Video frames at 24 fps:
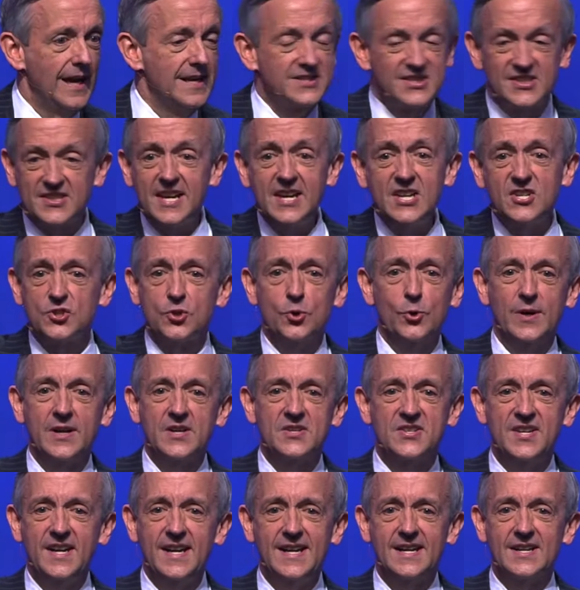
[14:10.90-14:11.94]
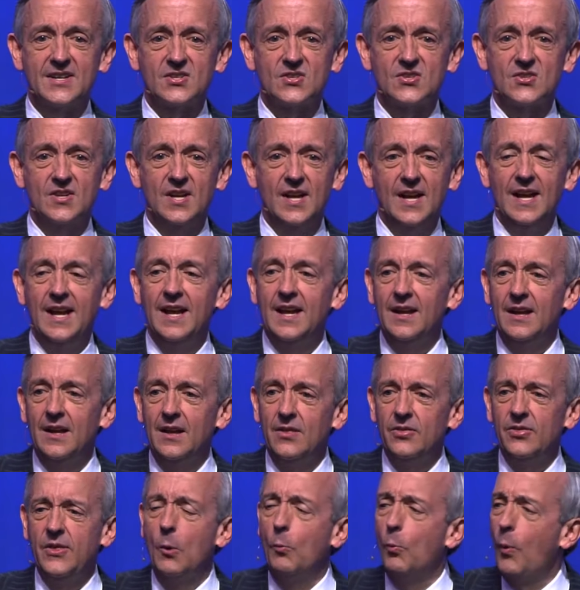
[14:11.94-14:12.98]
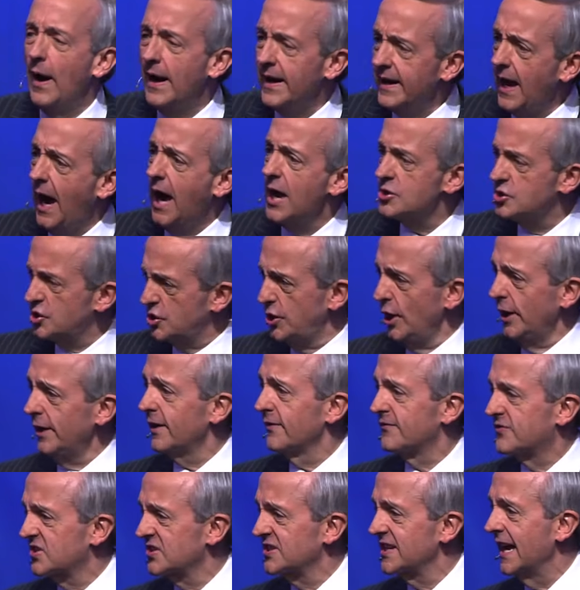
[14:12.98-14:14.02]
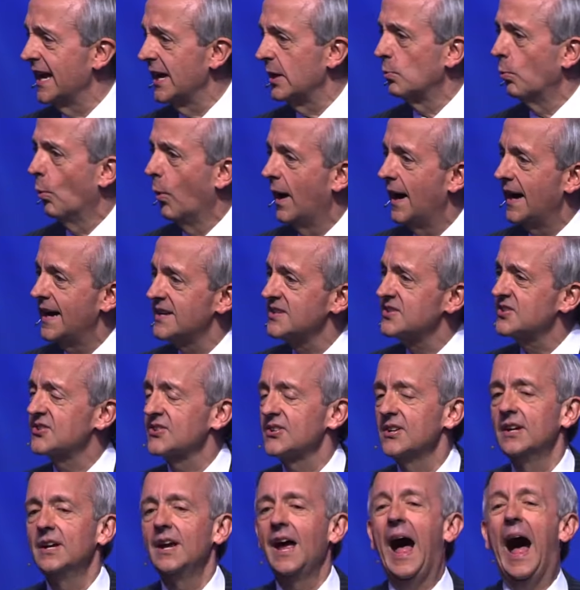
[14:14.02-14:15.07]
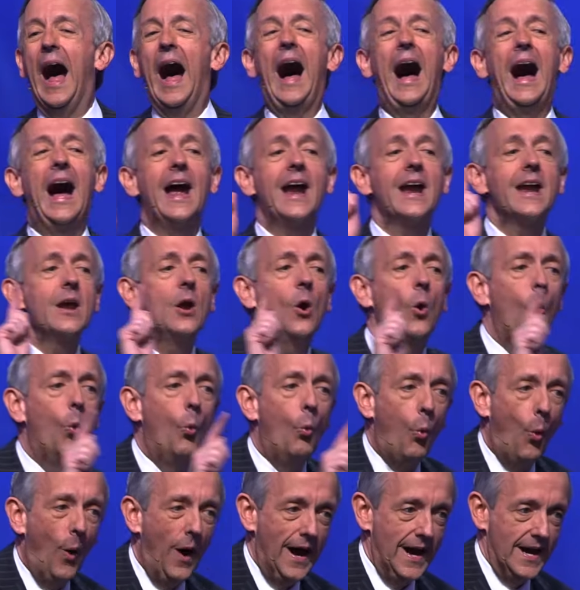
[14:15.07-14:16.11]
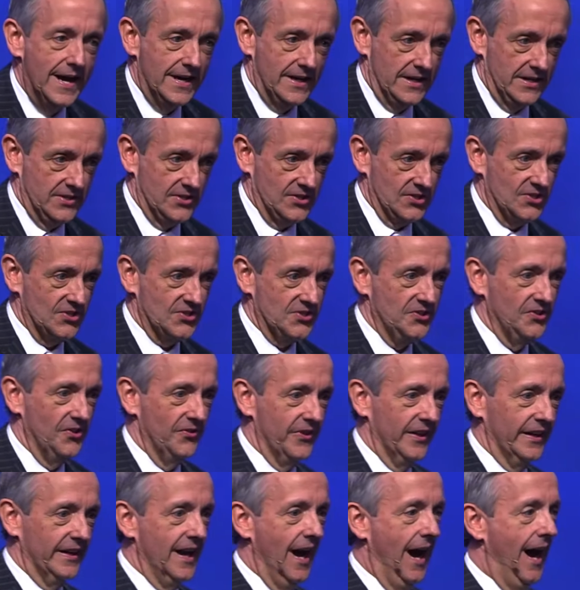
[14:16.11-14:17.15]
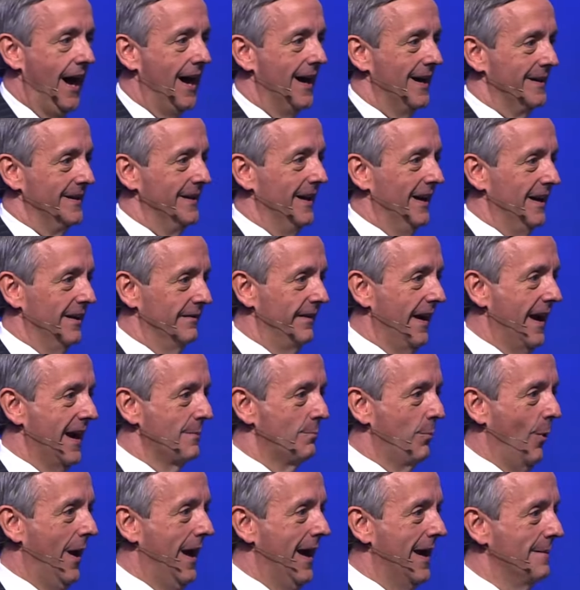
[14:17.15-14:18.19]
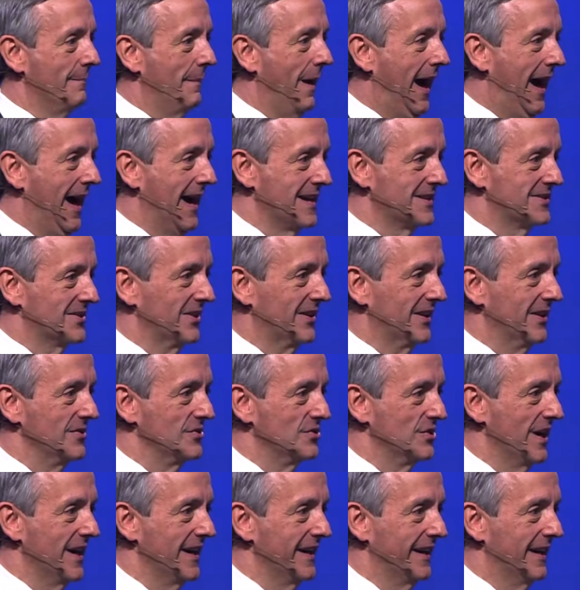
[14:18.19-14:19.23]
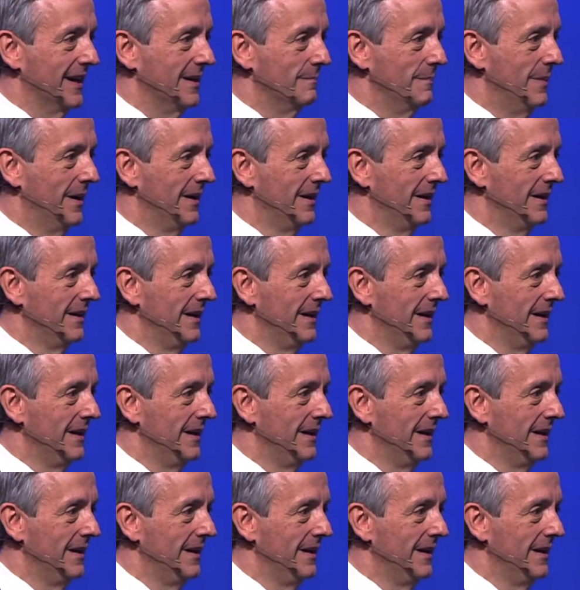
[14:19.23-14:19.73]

and ceased to exist, then what God should have said was, I was the God of Abraham, Isaac, and Jacob.